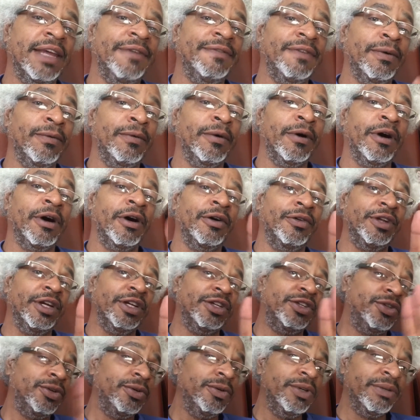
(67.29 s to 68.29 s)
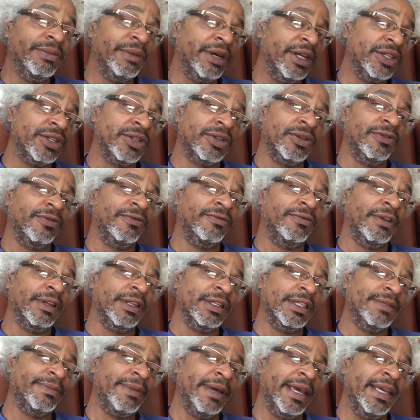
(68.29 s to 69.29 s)
If it were only a two-dimensional
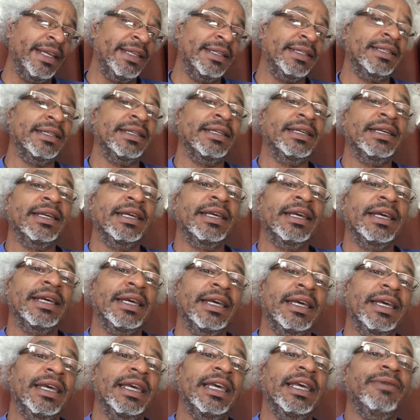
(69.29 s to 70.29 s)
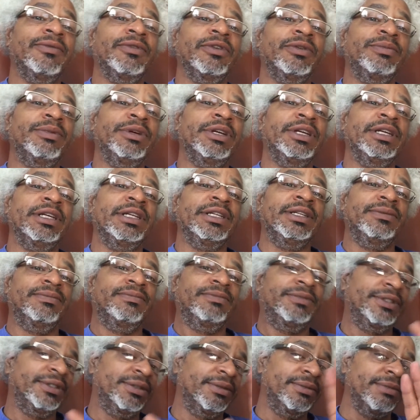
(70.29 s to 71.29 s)
space, it would
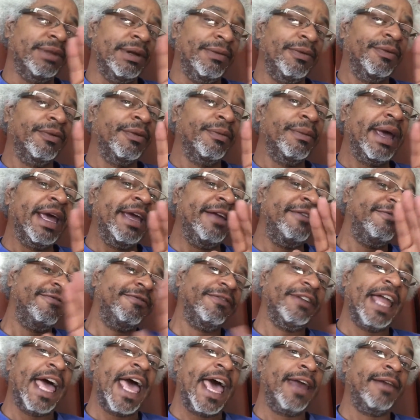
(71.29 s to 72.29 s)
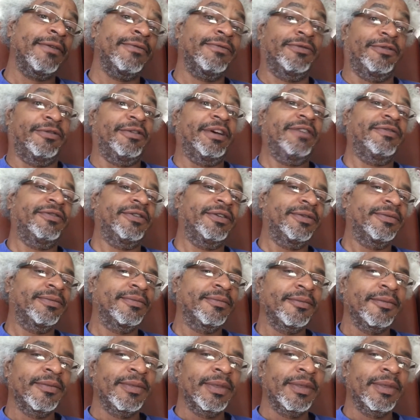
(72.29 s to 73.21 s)
remain flat forever.